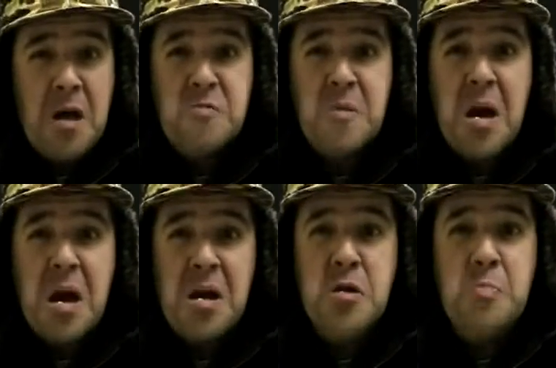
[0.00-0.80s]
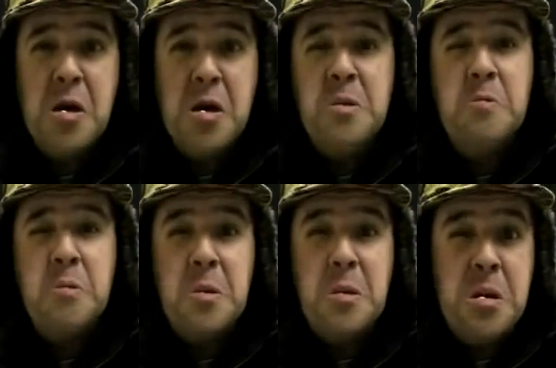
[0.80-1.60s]
That's right, and you better be
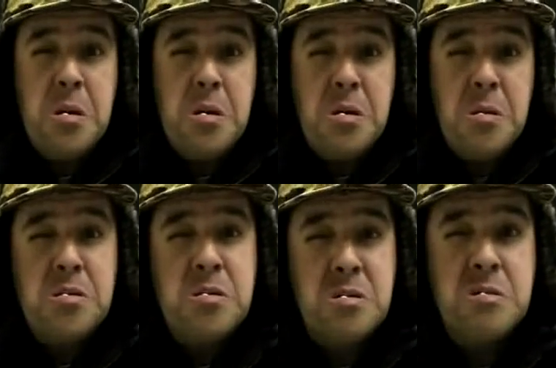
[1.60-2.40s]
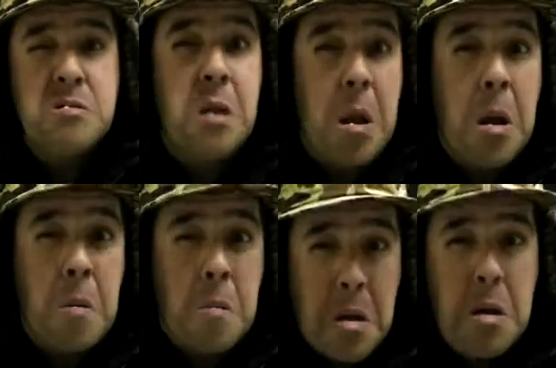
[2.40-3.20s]
real good to
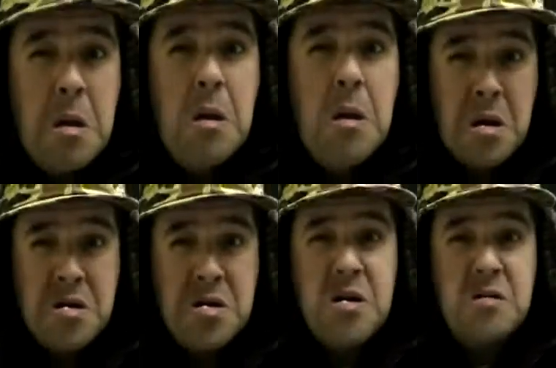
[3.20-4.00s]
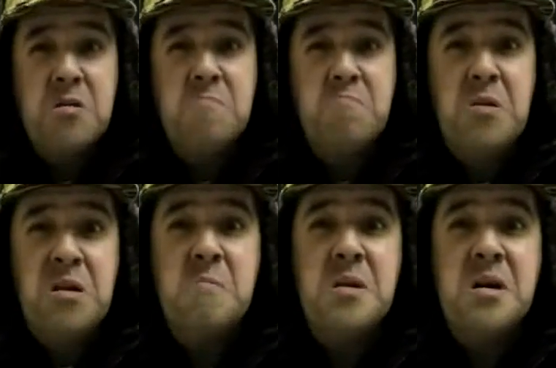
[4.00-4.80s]
him, because he's a good
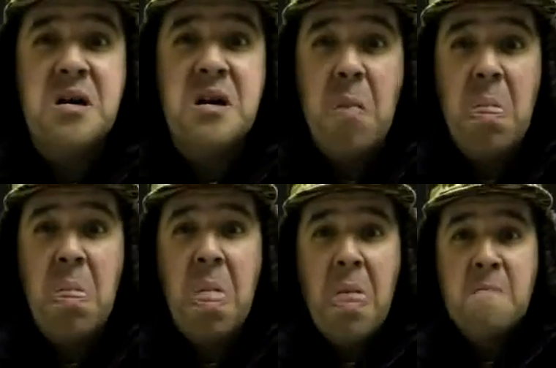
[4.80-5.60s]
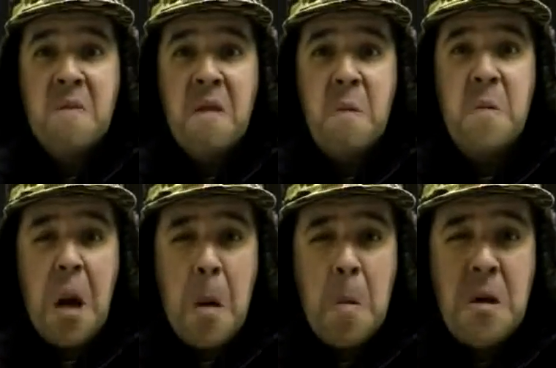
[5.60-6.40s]
buddy of mine.
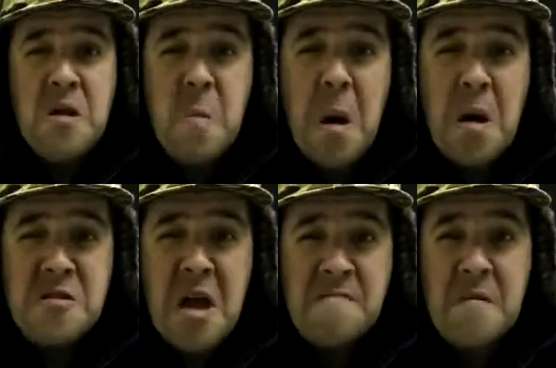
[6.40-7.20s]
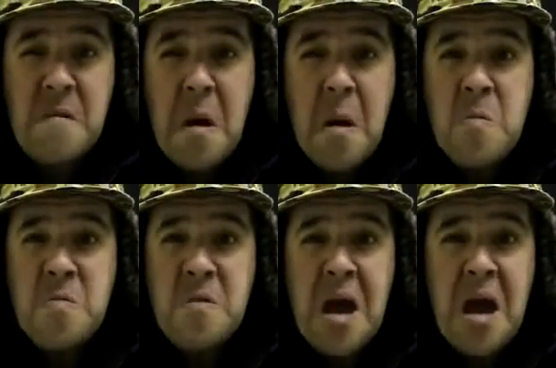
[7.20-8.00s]
We always watch after our
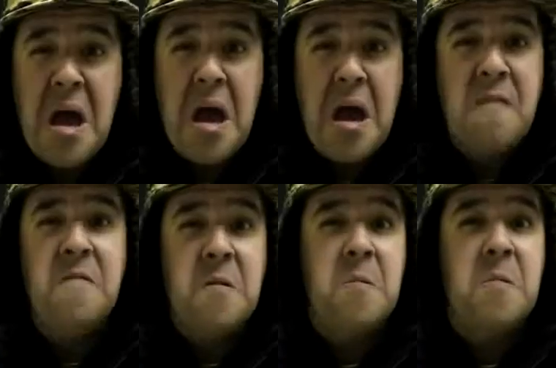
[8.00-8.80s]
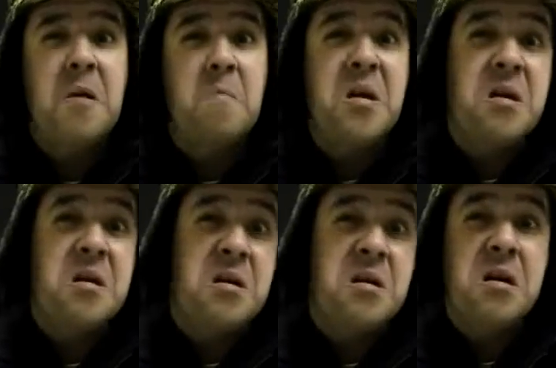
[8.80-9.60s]
own kind, if you know what I
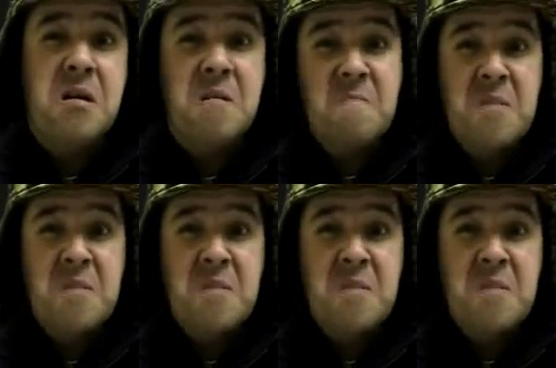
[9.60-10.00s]
mean.